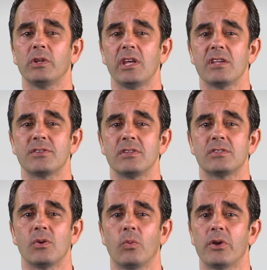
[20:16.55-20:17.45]
really isn't
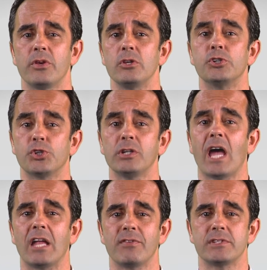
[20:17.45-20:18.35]
whether you should
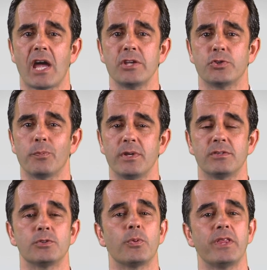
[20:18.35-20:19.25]
advertise your
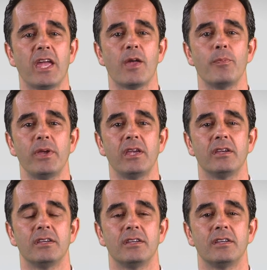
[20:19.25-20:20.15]
business with A&B.
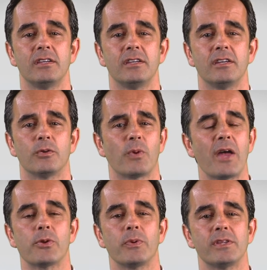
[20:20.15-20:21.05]

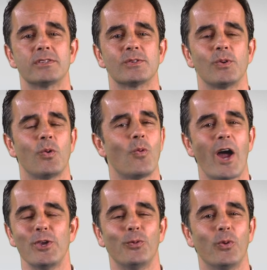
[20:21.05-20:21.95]
Rather, it's why you